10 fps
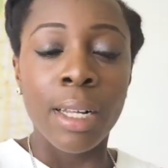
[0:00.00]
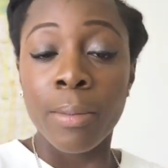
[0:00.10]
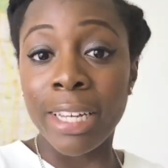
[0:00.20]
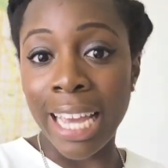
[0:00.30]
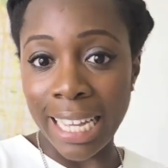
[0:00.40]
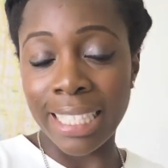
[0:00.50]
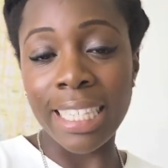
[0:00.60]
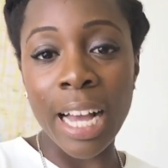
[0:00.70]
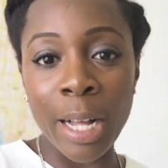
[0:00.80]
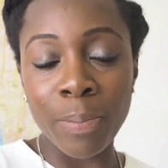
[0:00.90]
But
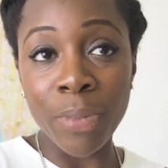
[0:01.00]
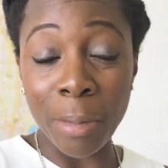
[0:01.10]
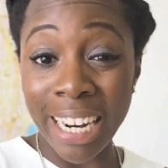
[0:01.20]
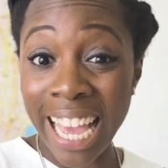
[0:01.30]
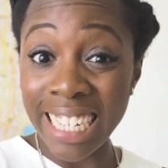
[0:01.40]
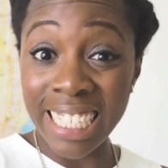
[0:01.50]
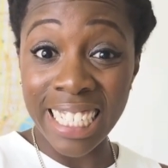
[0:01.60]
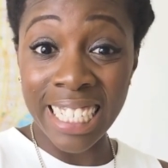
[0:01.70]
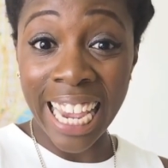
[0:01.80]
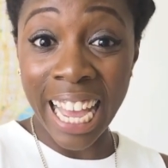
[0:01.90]
yes, I'm gonna head
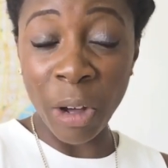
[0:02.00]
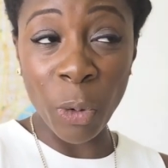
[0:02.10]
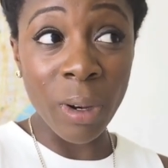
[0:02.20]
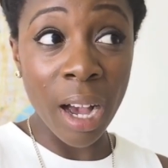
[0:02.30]
into town.